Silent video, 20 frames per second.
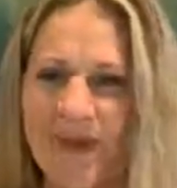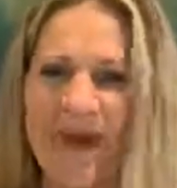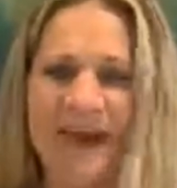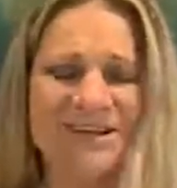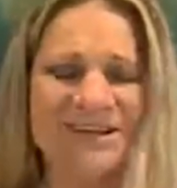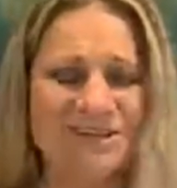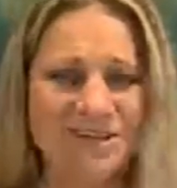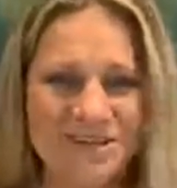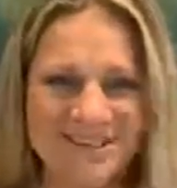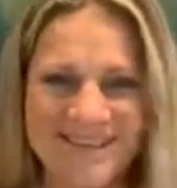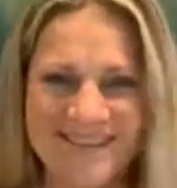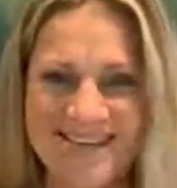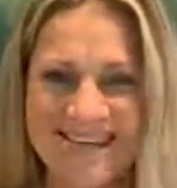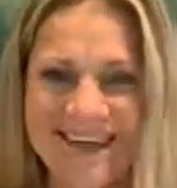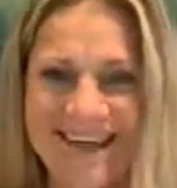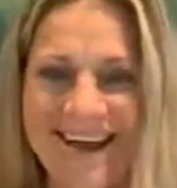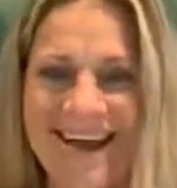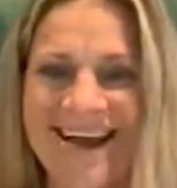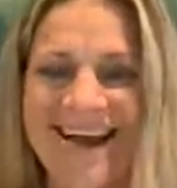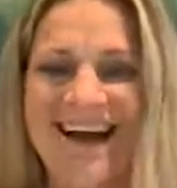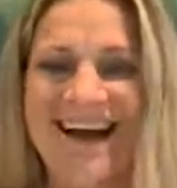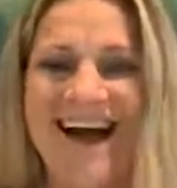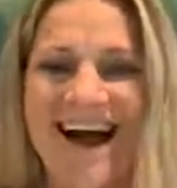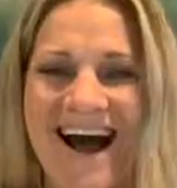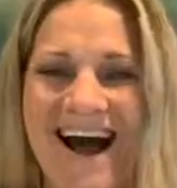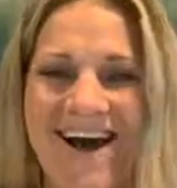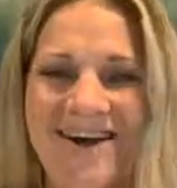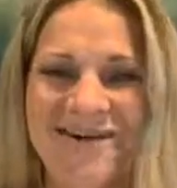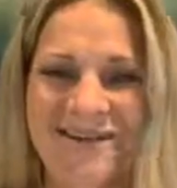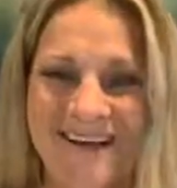I should say,
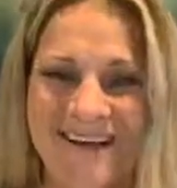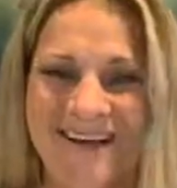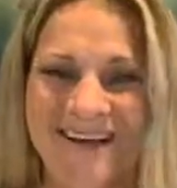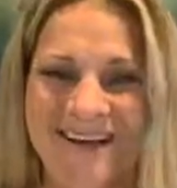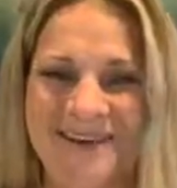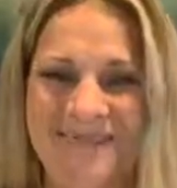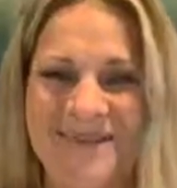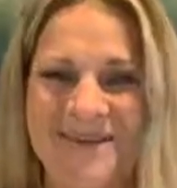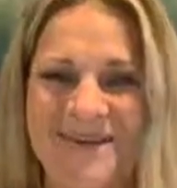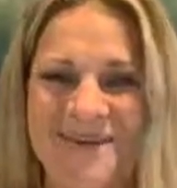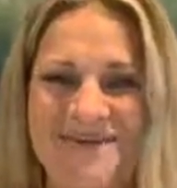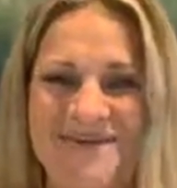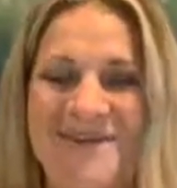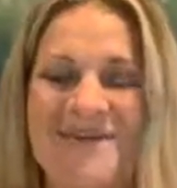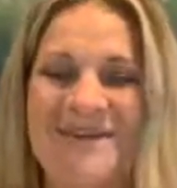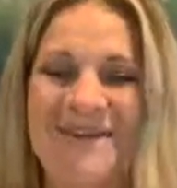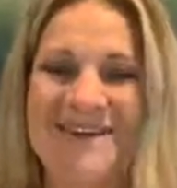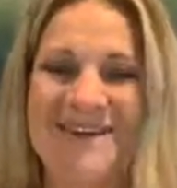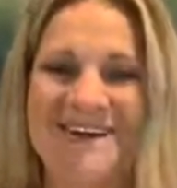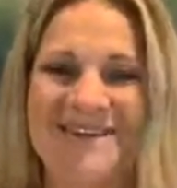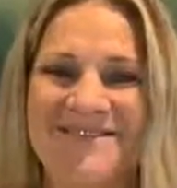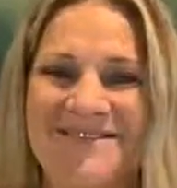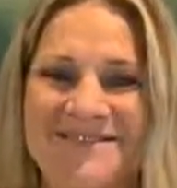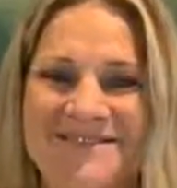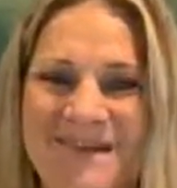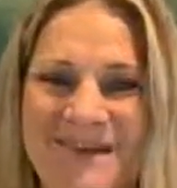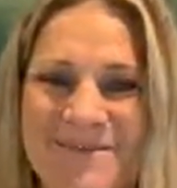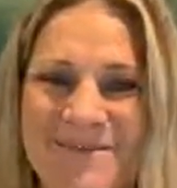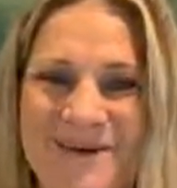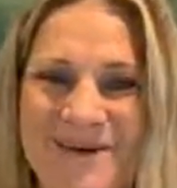welcome. My name is
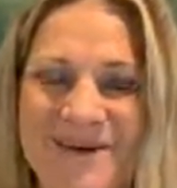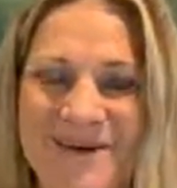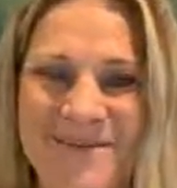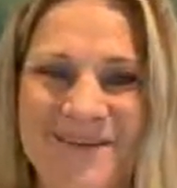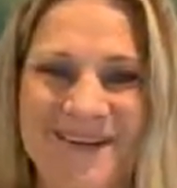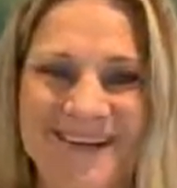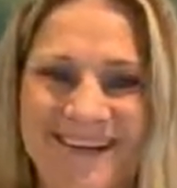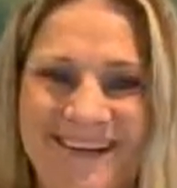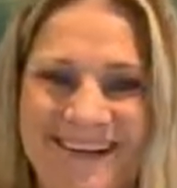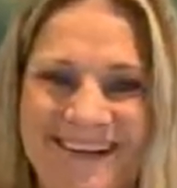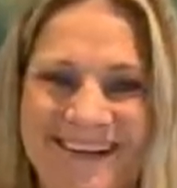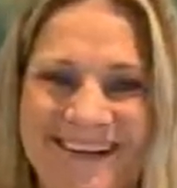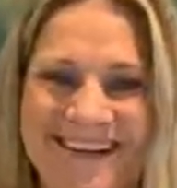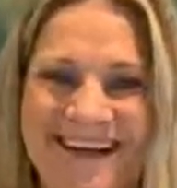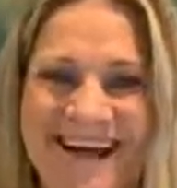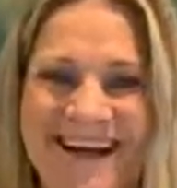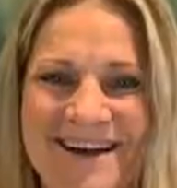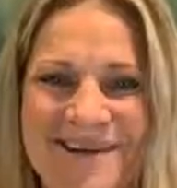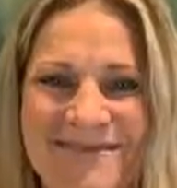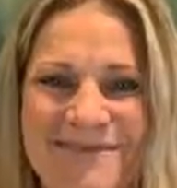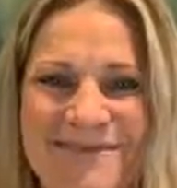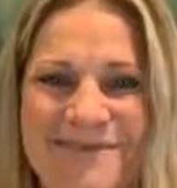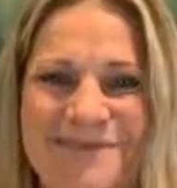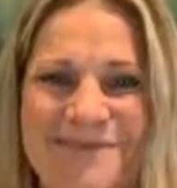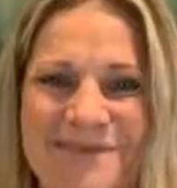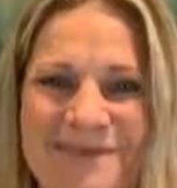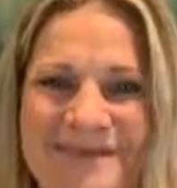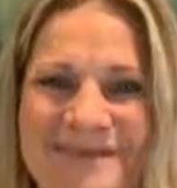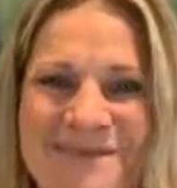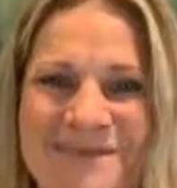Deborah O'Neill from
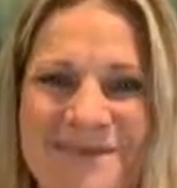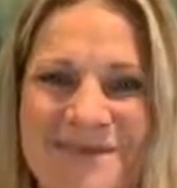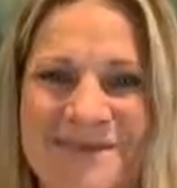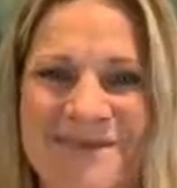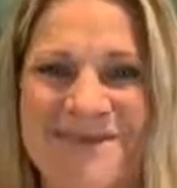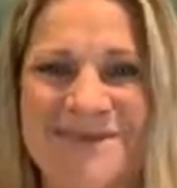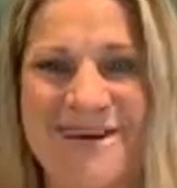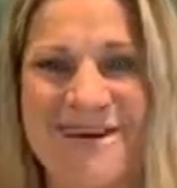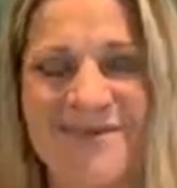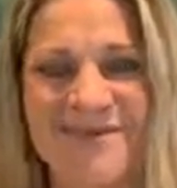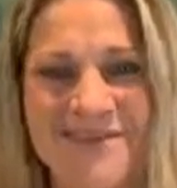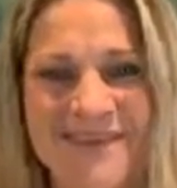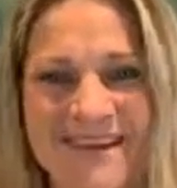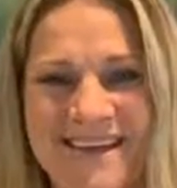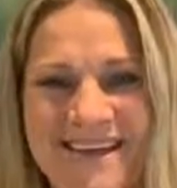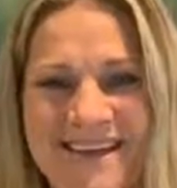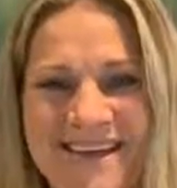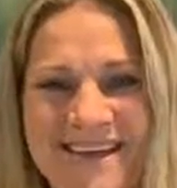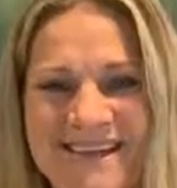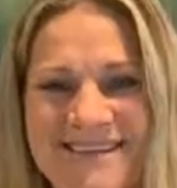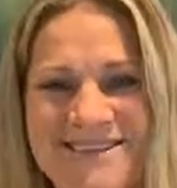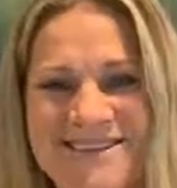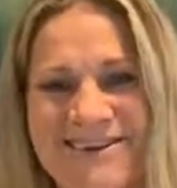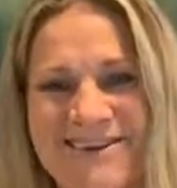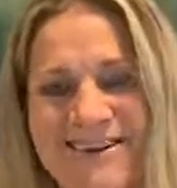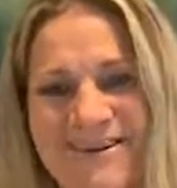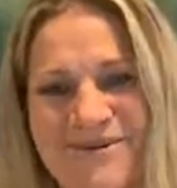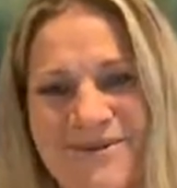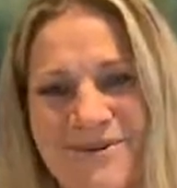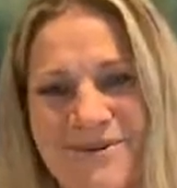blissv.me,
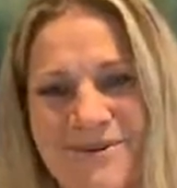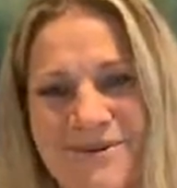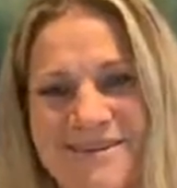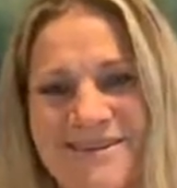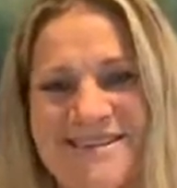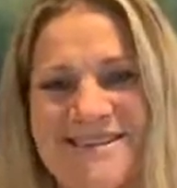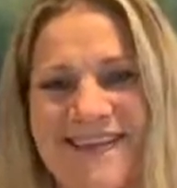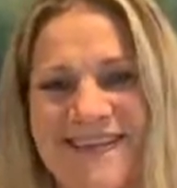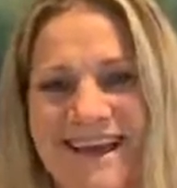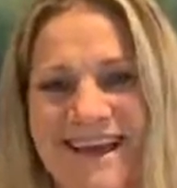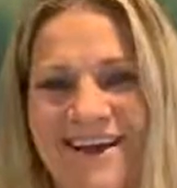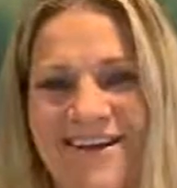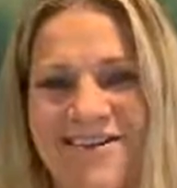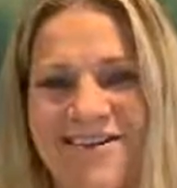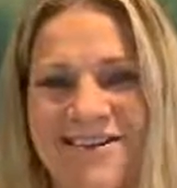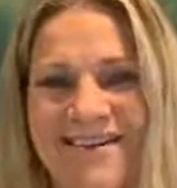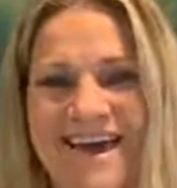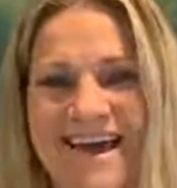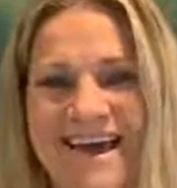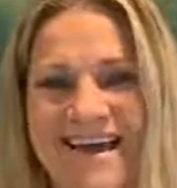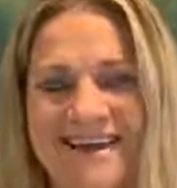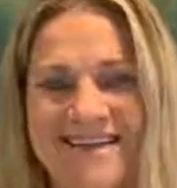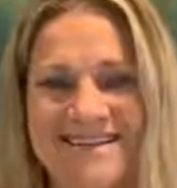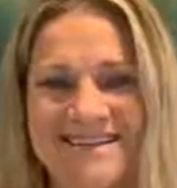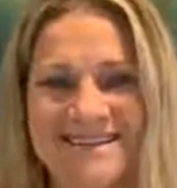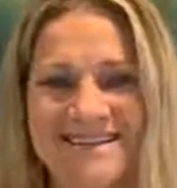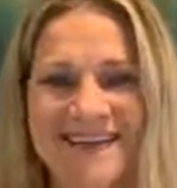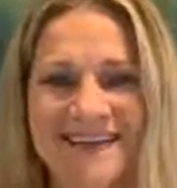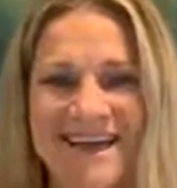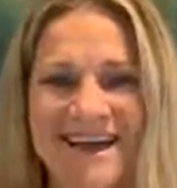Integrative Holistic Health,
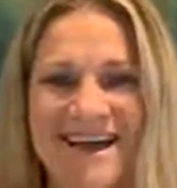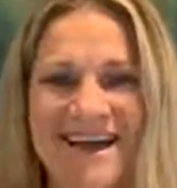and